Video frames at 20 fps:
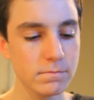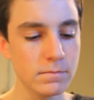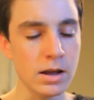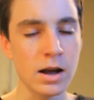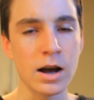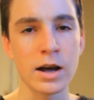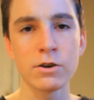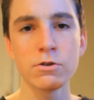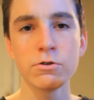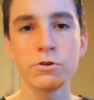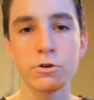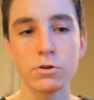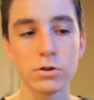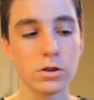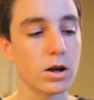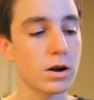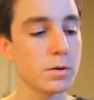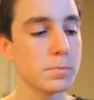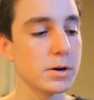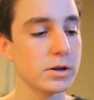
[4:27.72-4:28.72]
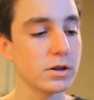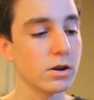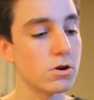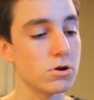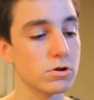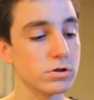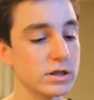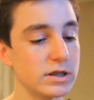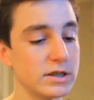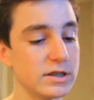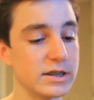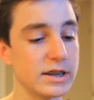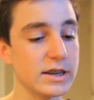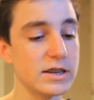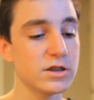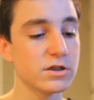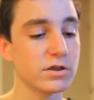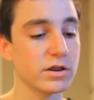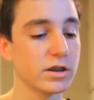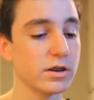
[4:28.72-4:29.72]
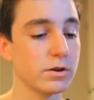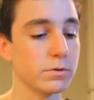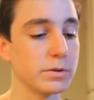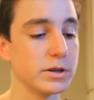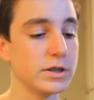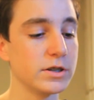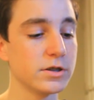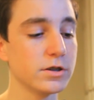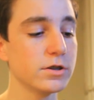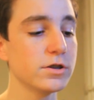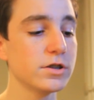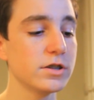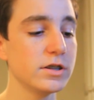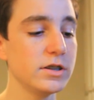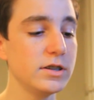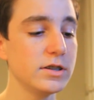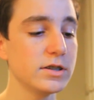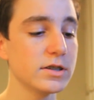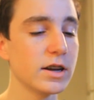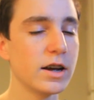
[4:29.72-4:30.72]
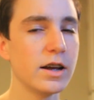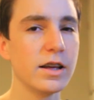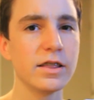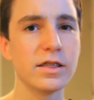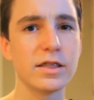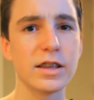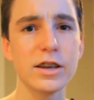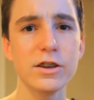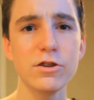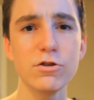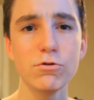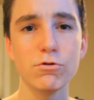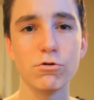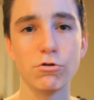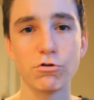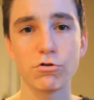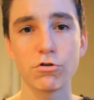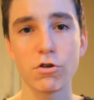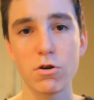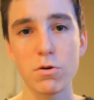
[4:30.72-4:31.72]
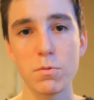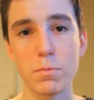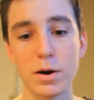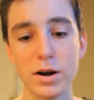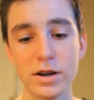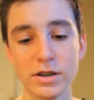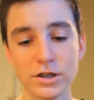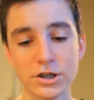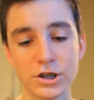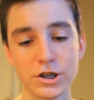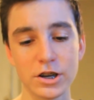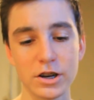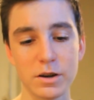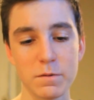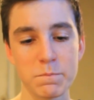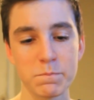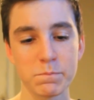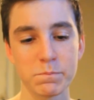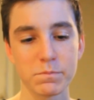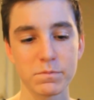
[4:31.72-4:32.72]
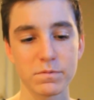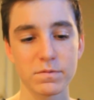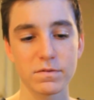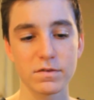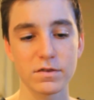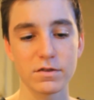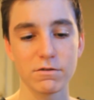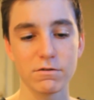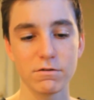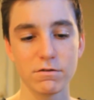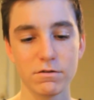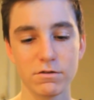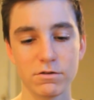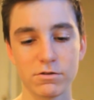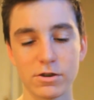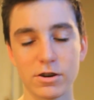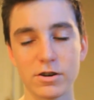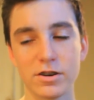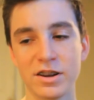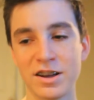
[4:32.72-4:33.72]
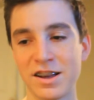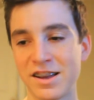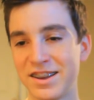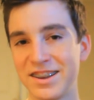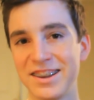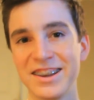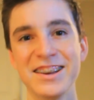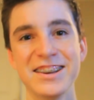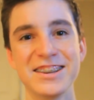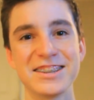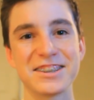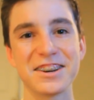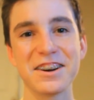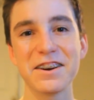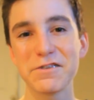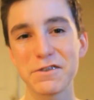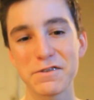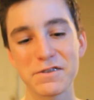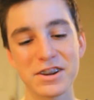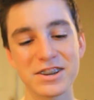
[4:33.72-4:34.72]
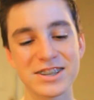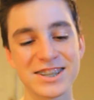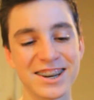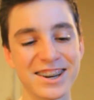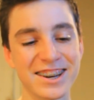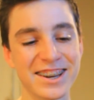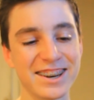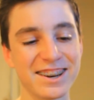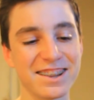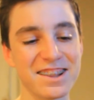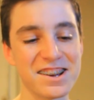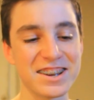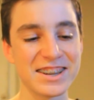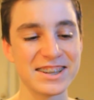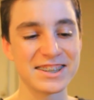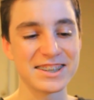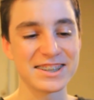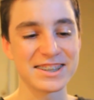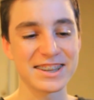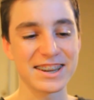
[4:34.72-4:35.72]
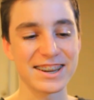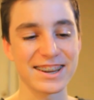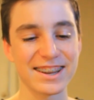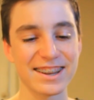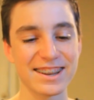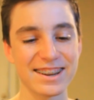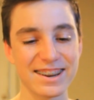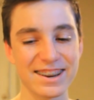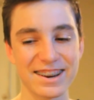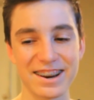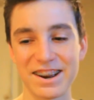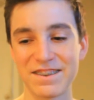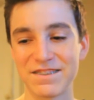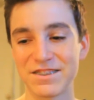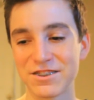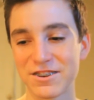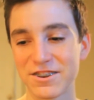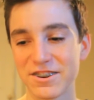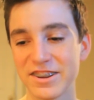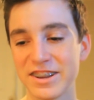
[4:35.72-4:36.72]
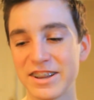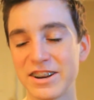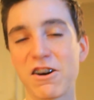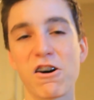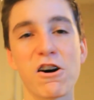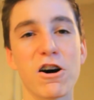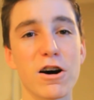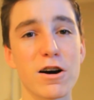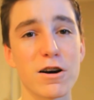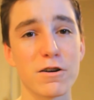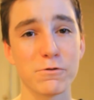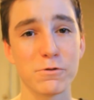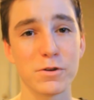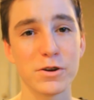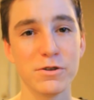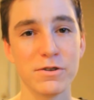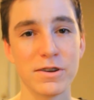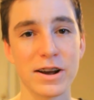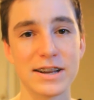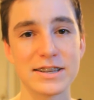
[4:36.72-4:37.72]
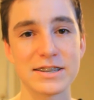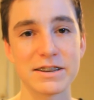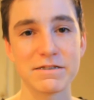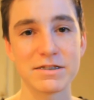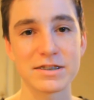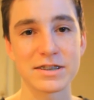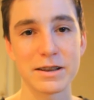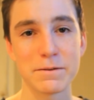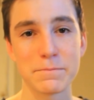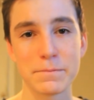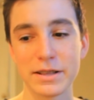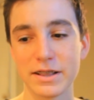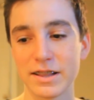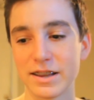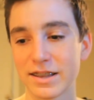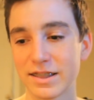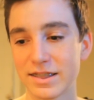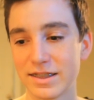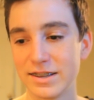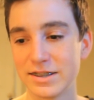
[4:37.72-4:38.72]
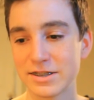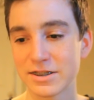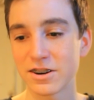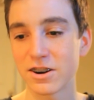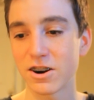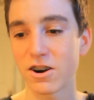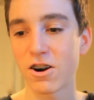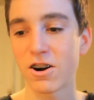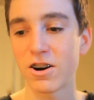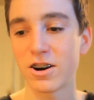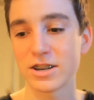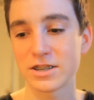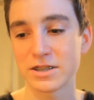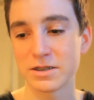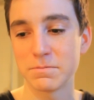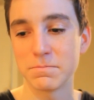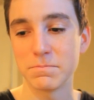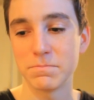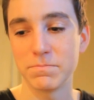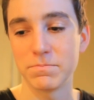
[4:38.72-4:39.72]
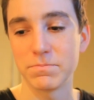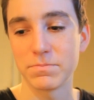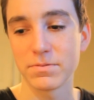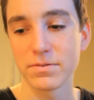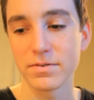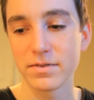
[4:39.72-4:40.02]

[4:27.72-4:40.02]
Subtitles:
I don't know a lot about all these dates, so I'm going to research these. Thank you so much. Sorry if I'm not talking a lot. It's just like I'm sort of in awe of what you guys have sent me. Like, these are awesome.